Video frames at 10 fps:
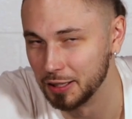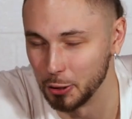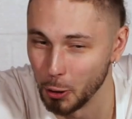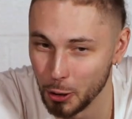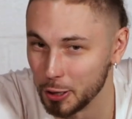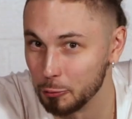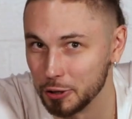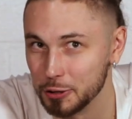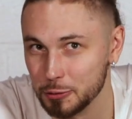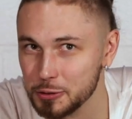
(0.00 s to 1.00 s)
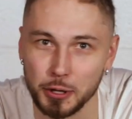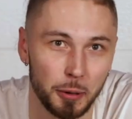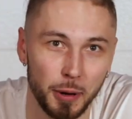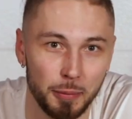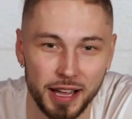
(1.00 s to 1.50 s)
all they want to do is talk
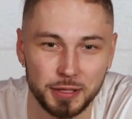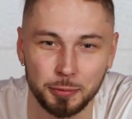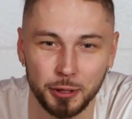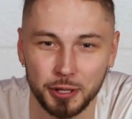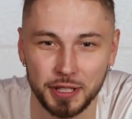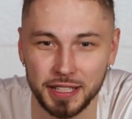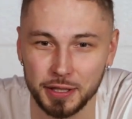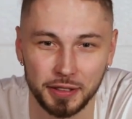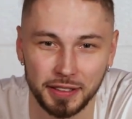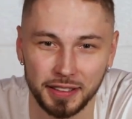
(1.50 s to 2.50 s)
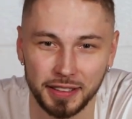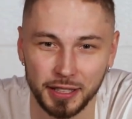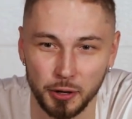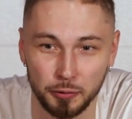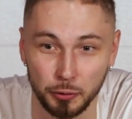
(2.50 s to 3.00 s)
about basketball, and
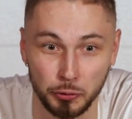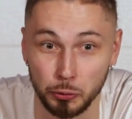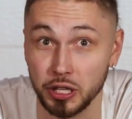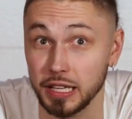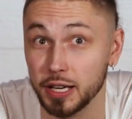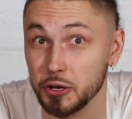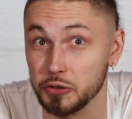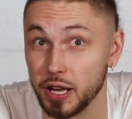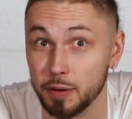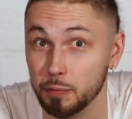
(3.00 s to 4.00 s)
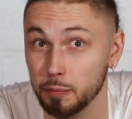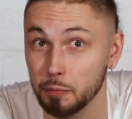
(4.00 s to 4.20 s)
then for 3 years I